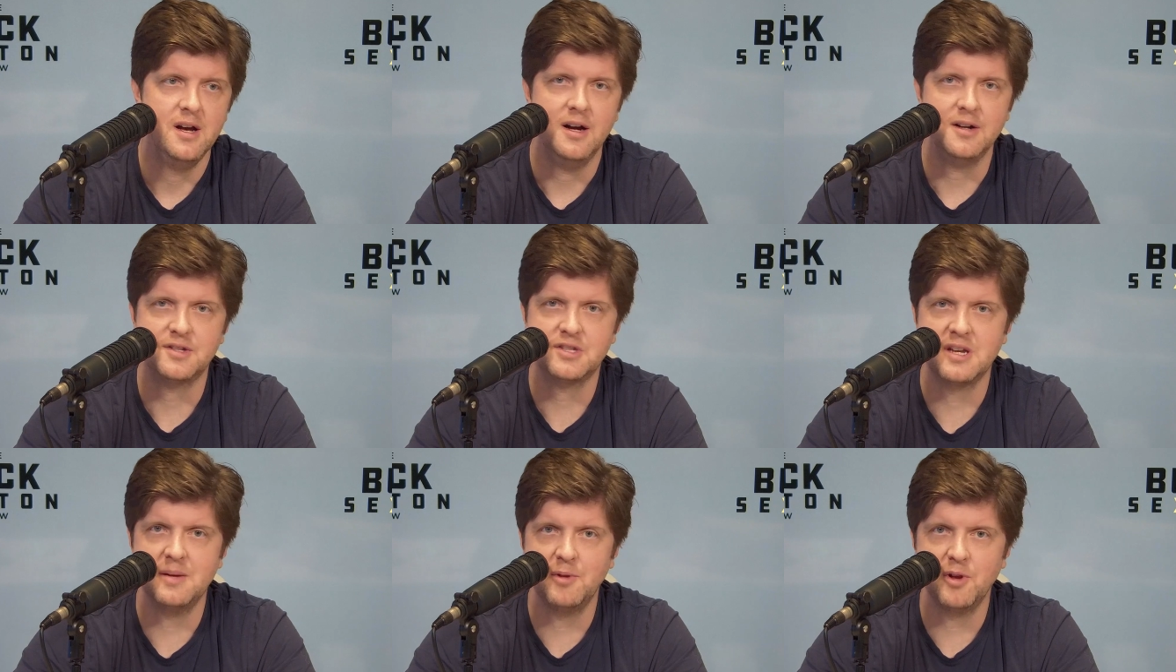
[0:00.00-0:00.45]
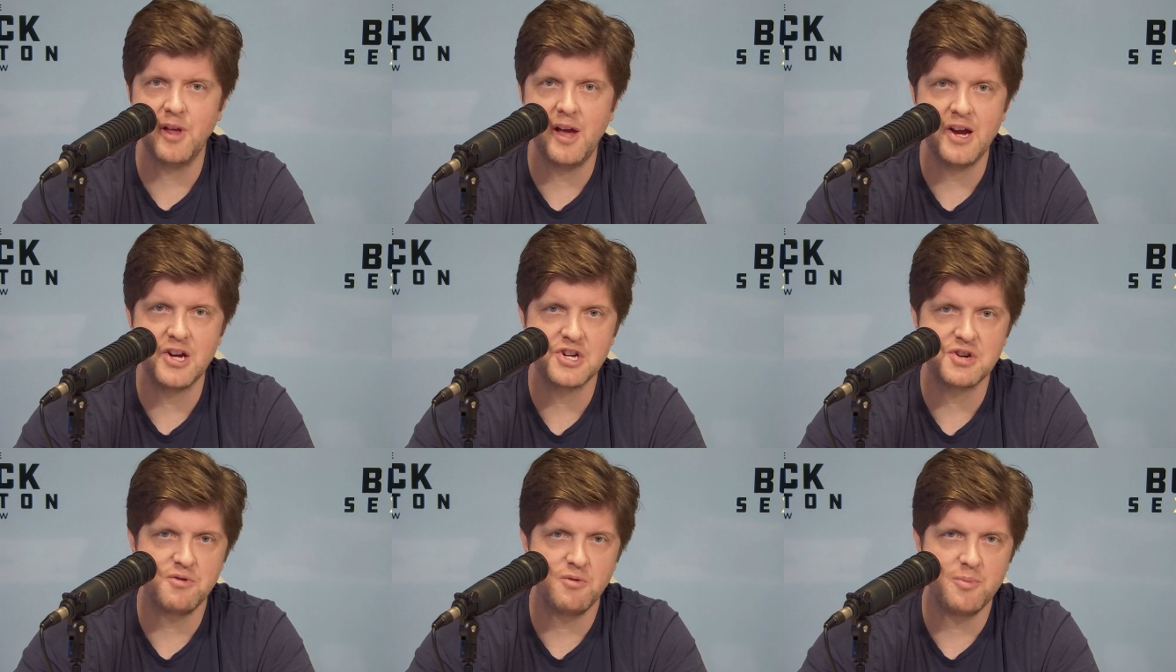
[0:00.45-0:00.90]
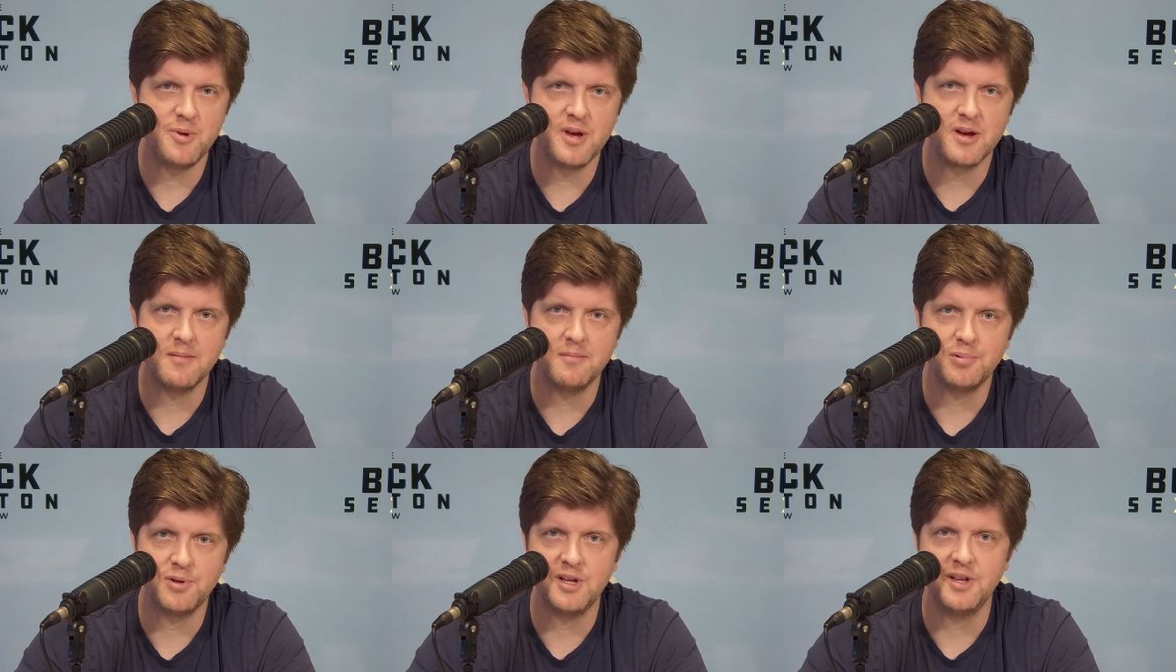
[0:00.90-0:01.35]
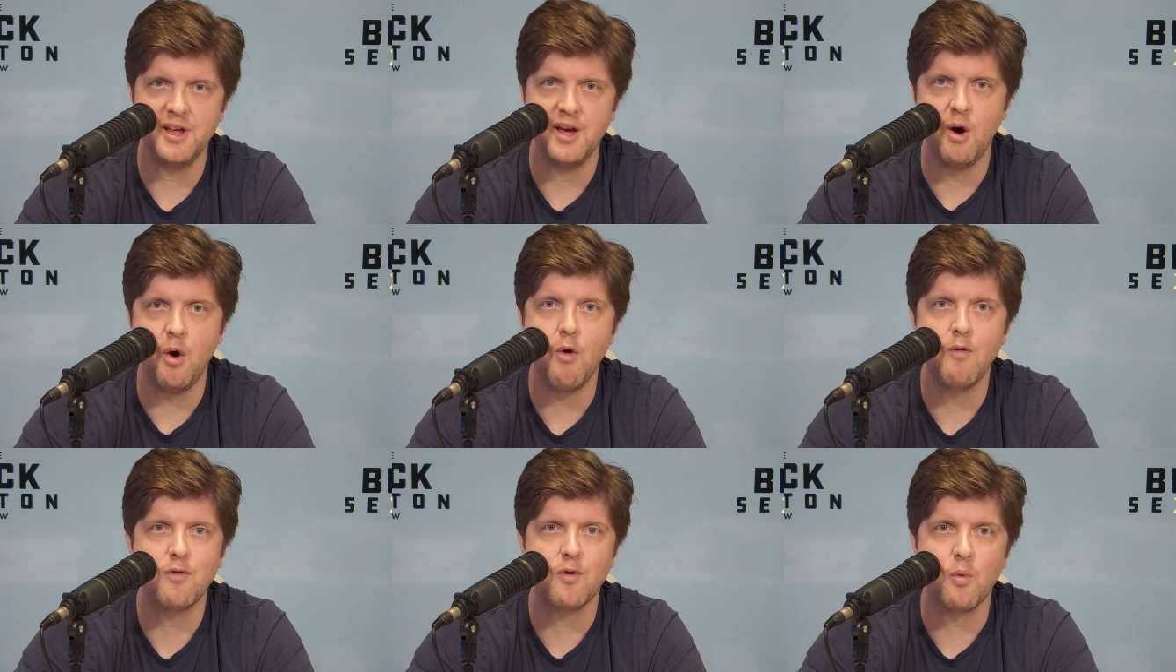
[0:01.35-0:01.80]
Assimilation will be completely
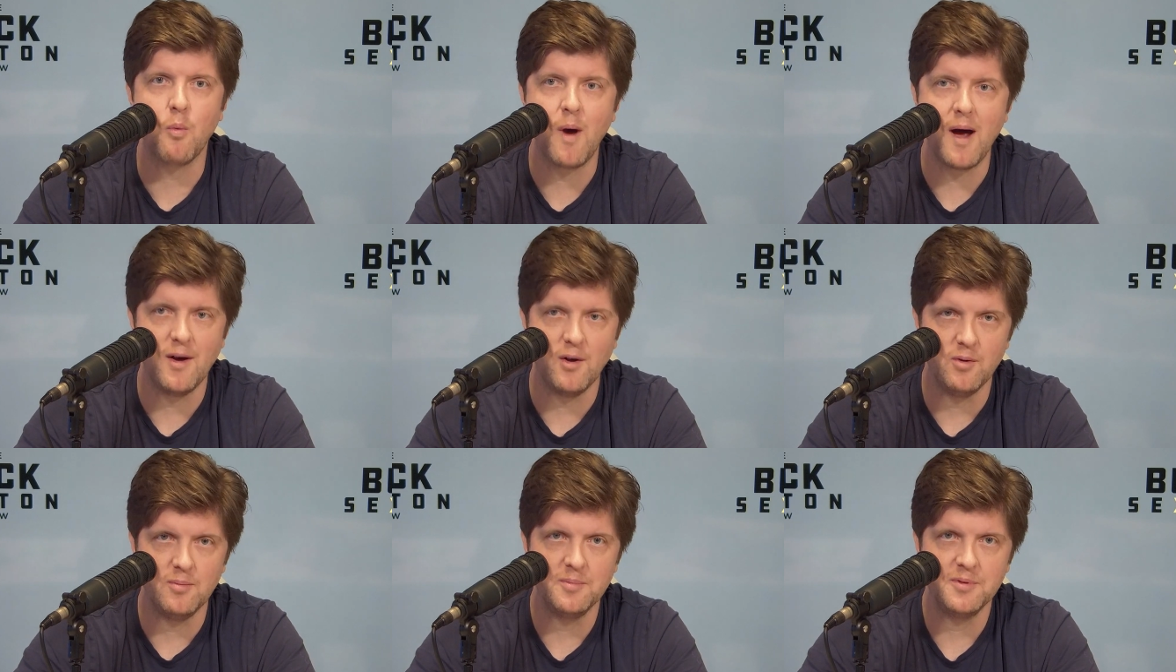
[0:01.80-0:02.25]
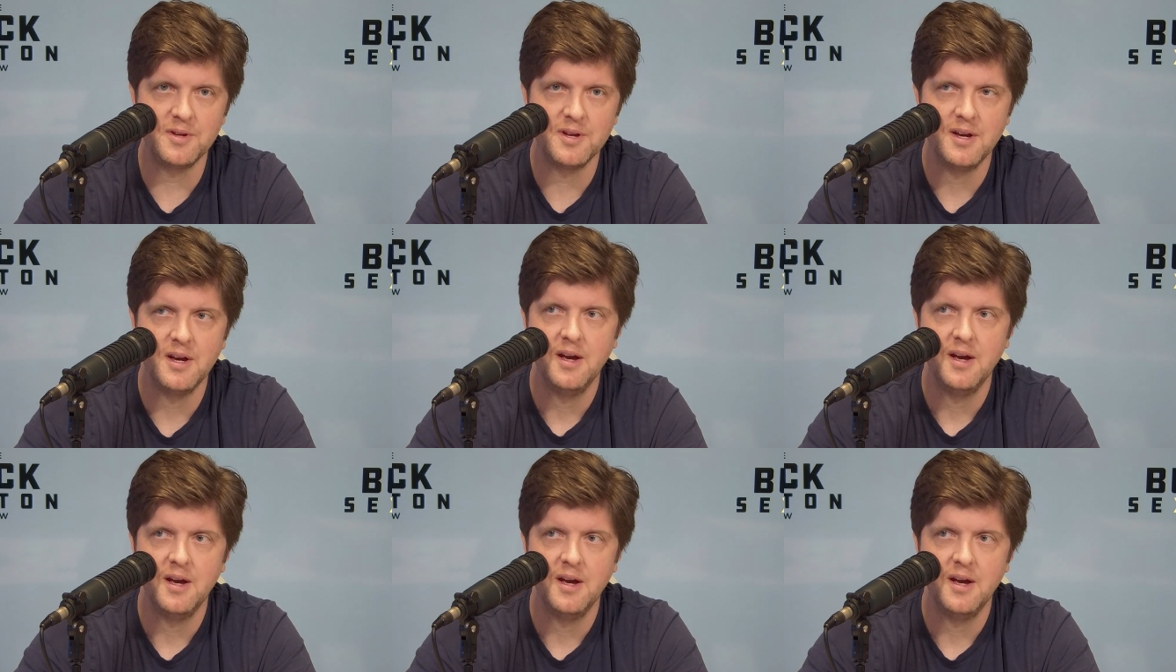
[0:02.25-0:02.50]
overwhelmed.